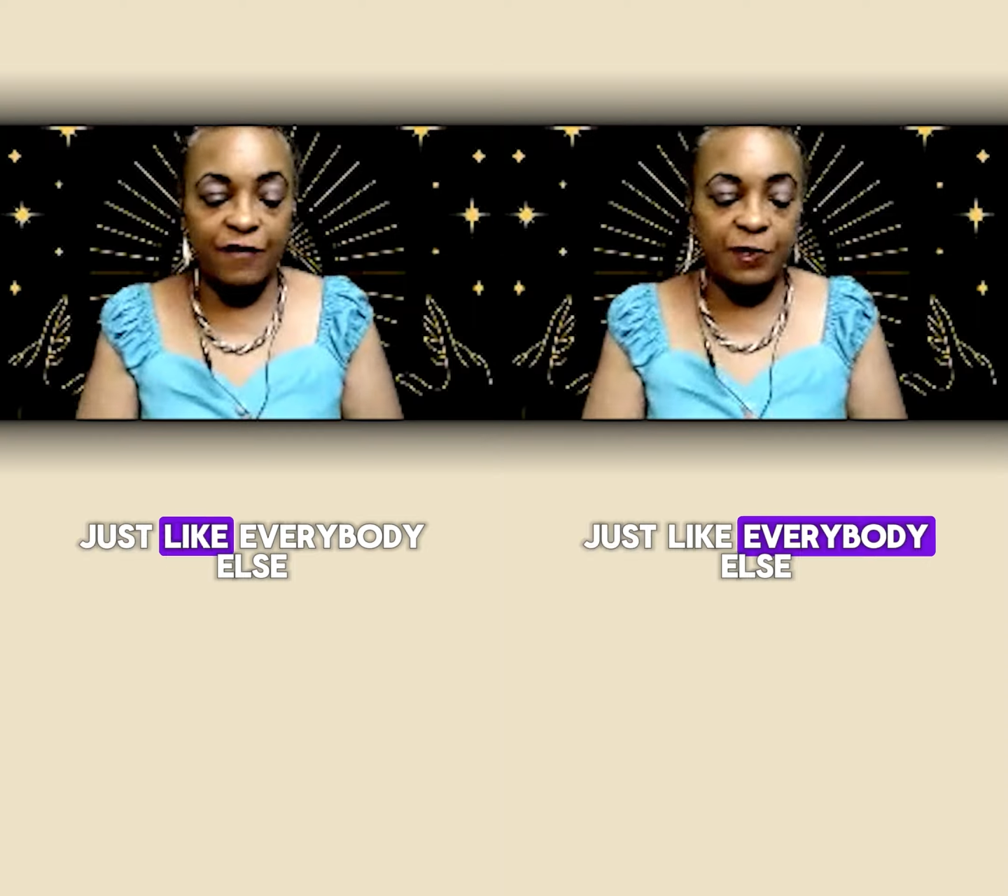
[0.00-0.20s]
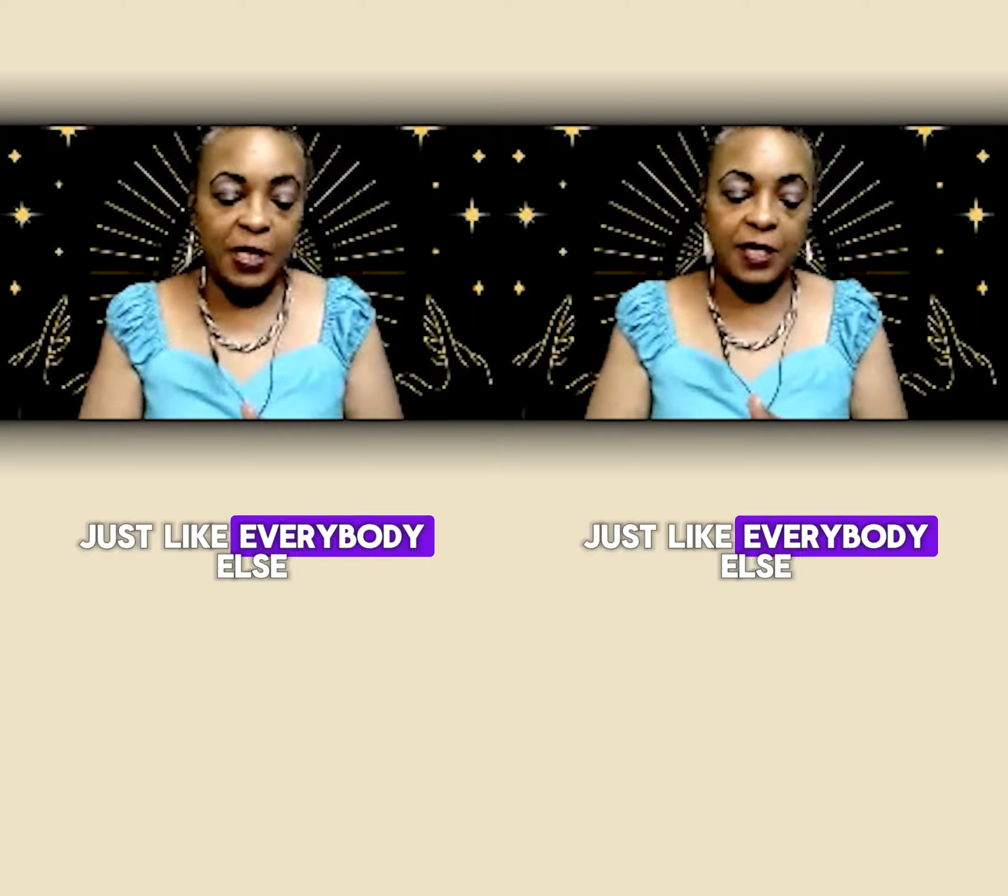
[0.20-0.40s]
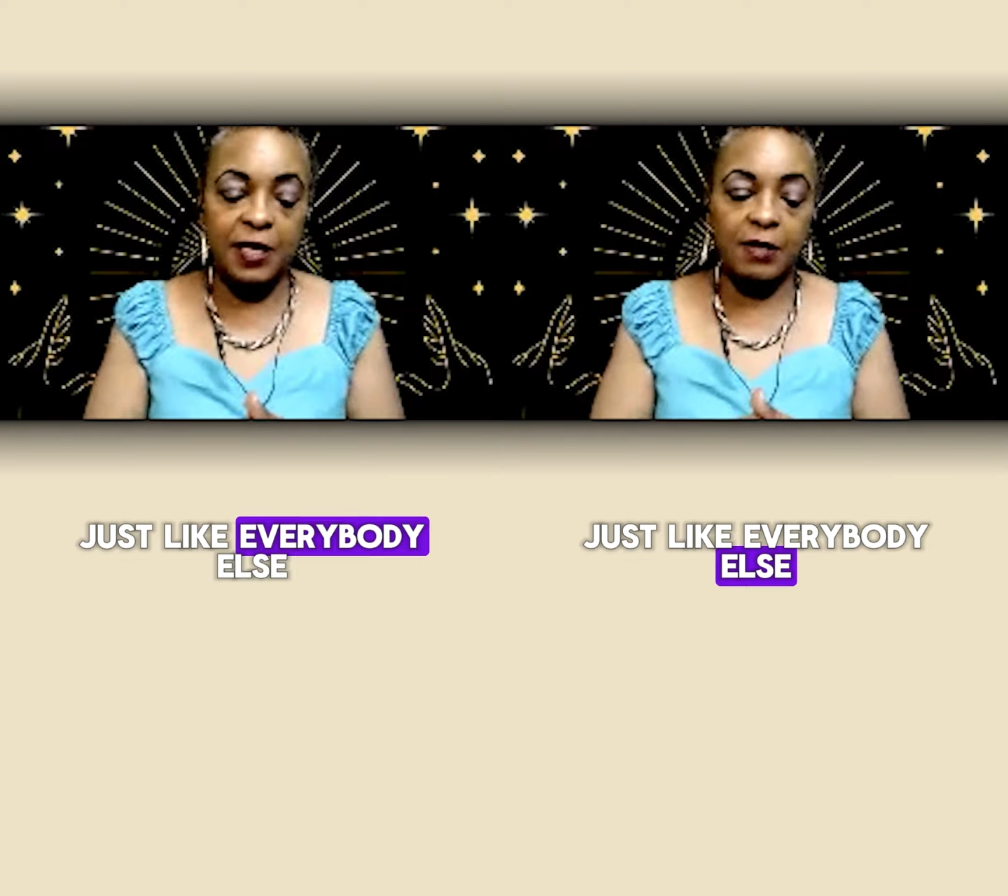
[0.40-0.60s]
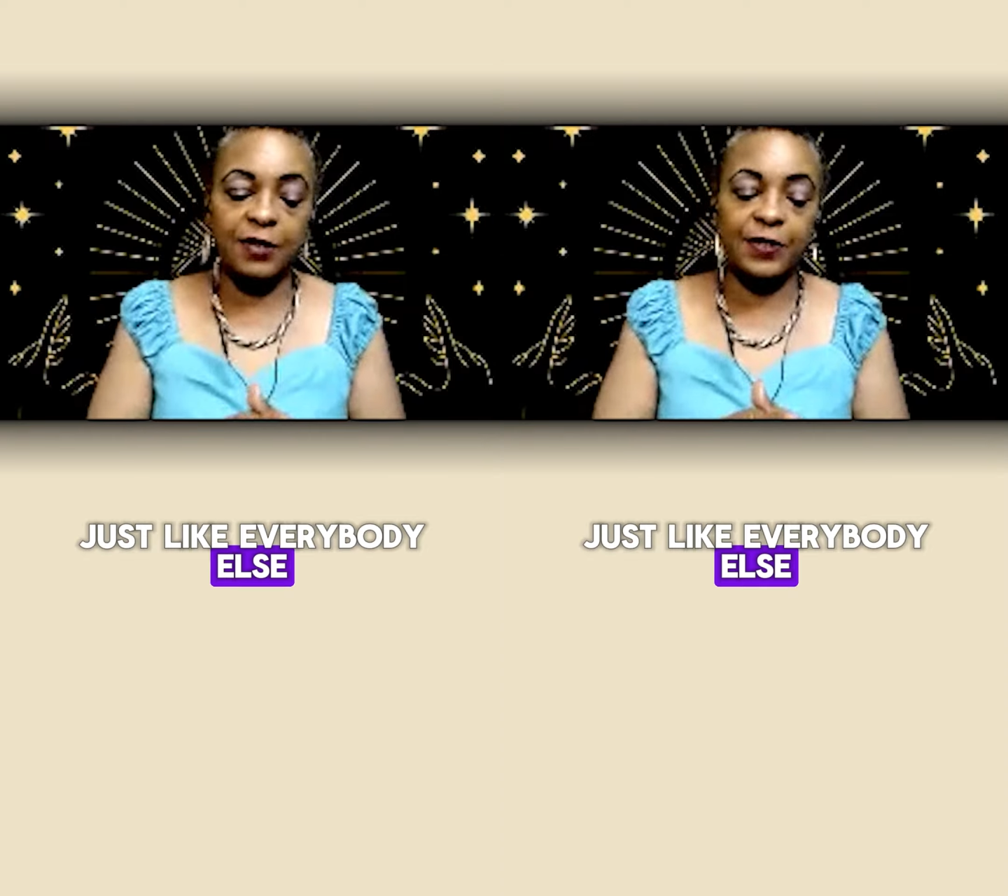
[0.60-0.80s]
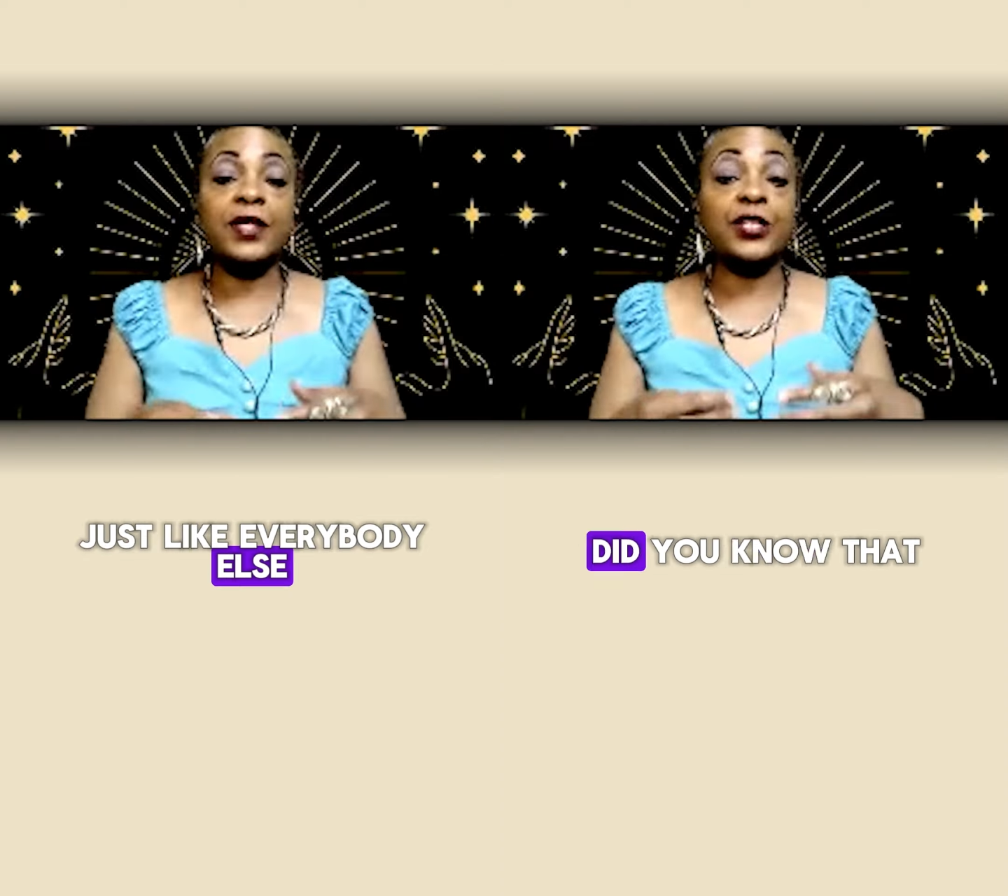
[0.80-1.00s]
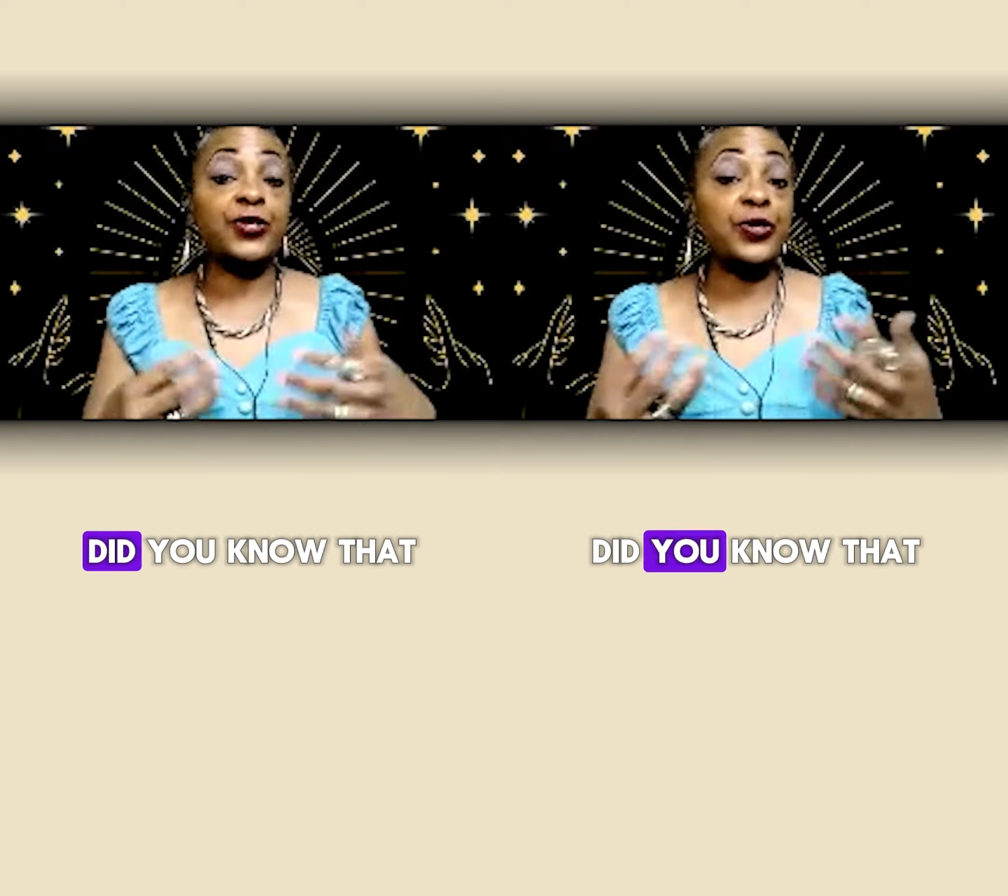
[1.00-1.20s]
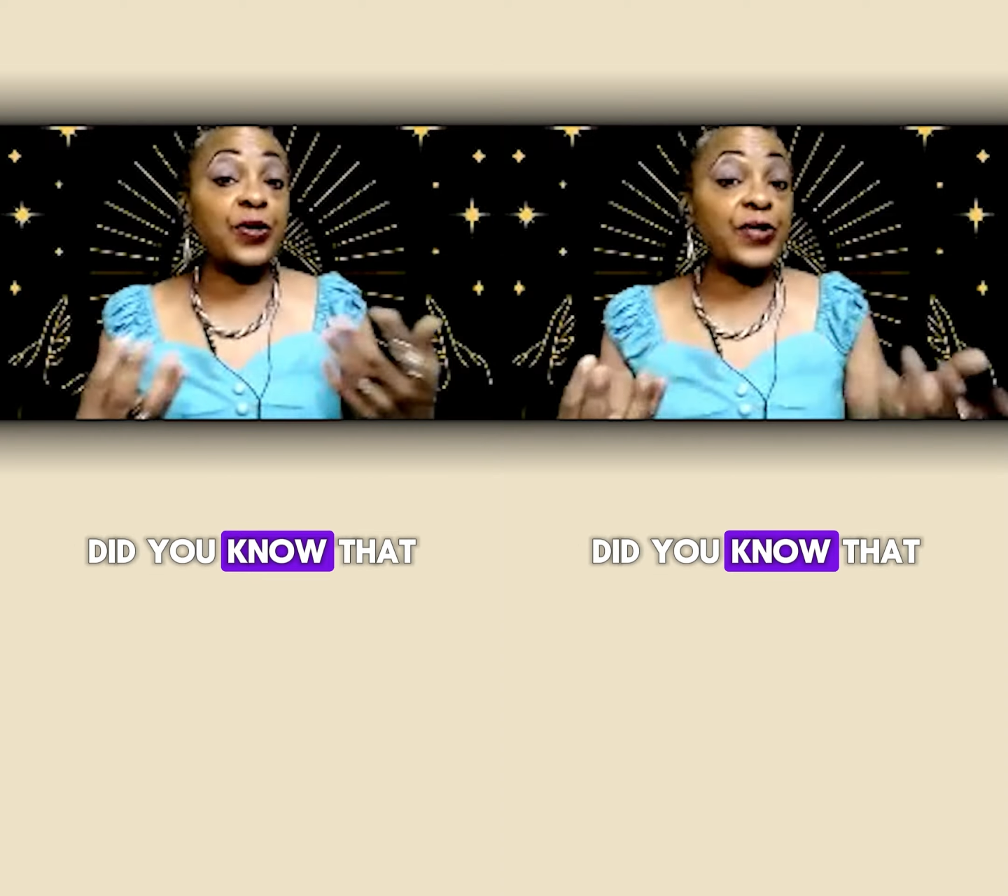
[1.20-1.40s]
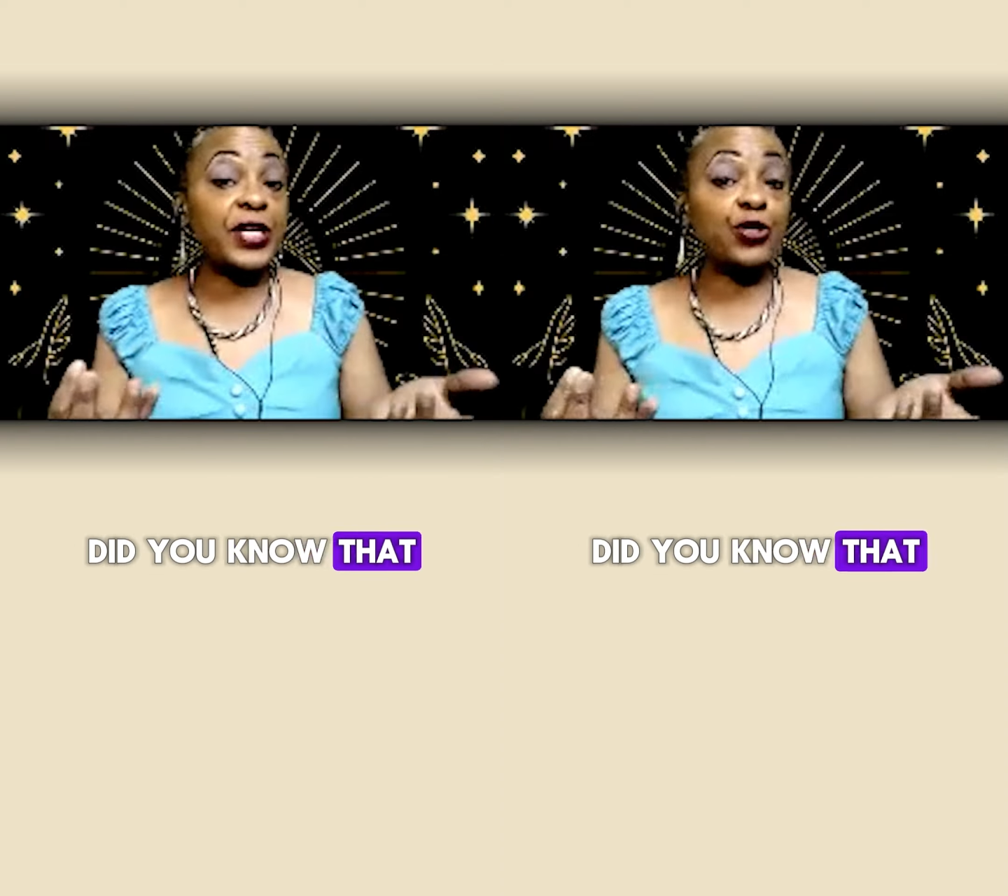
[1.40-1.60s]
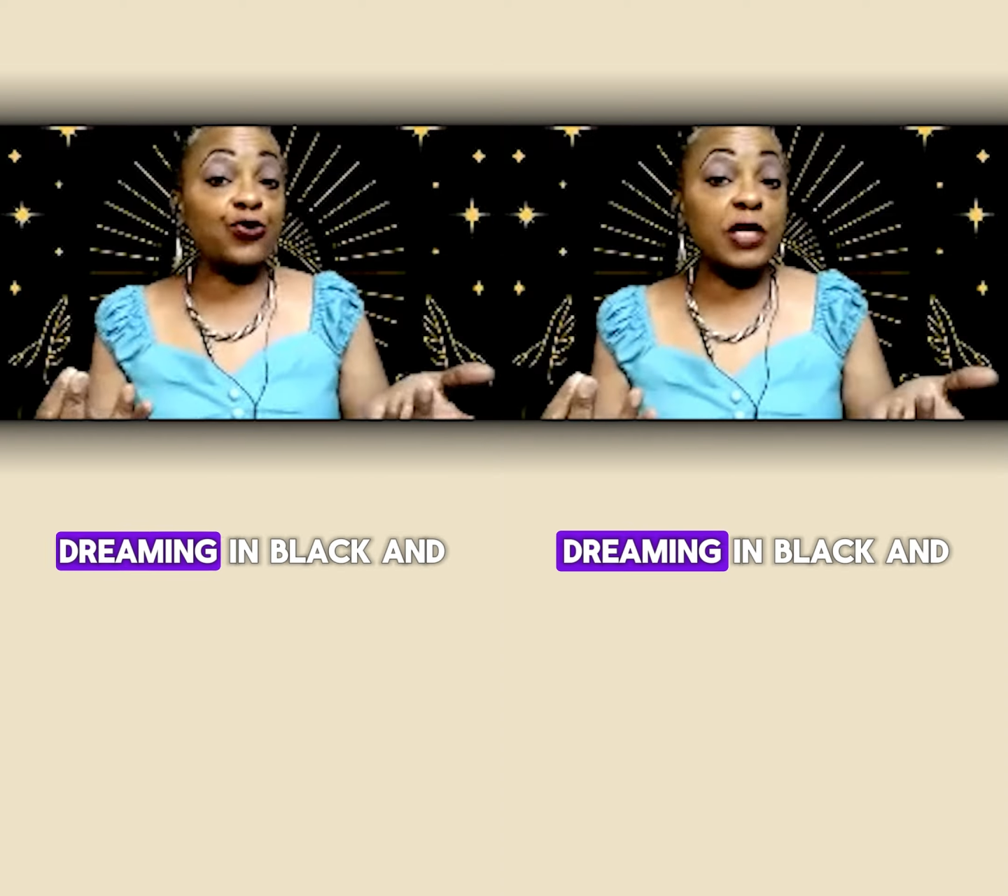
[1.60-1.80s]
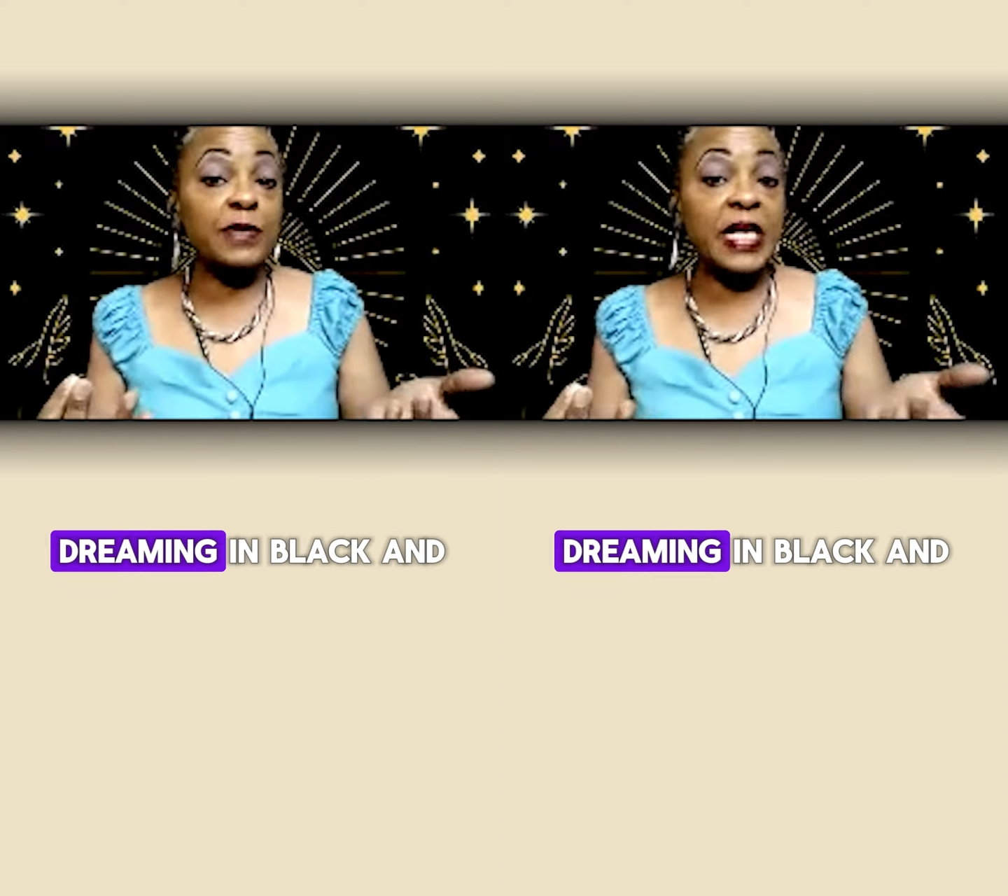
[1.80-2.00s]
everybody else. Did you know that
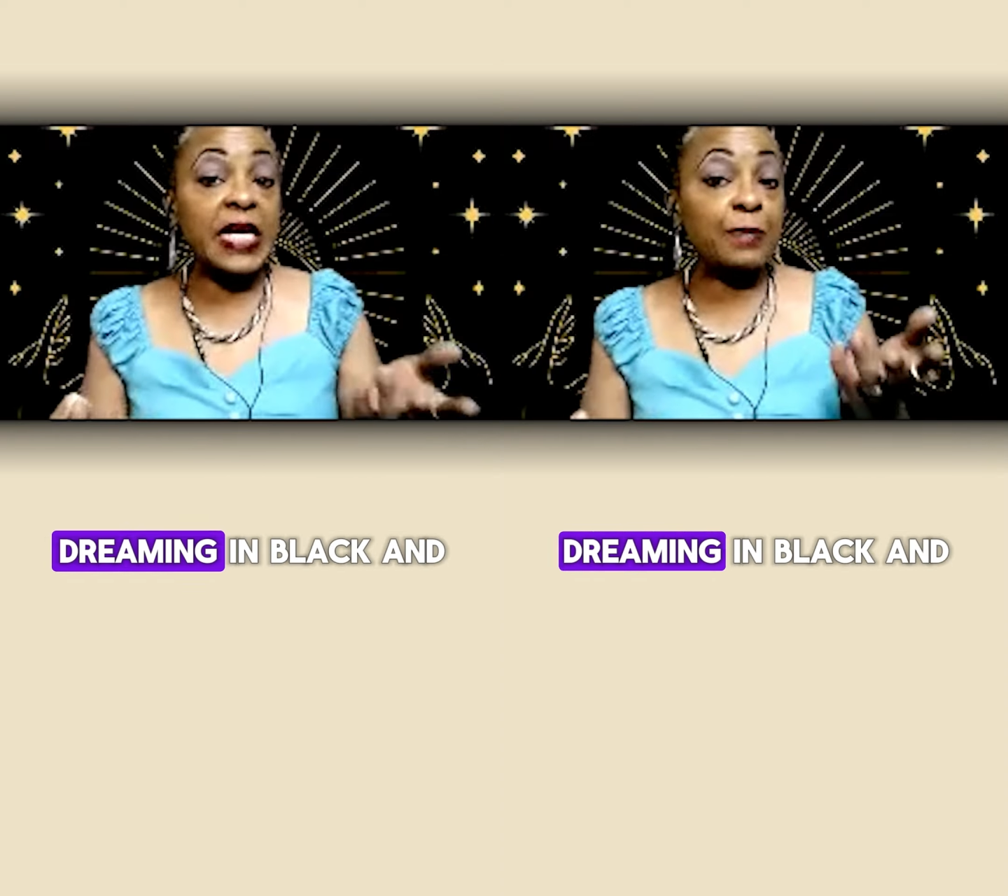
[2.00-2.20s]
dreaming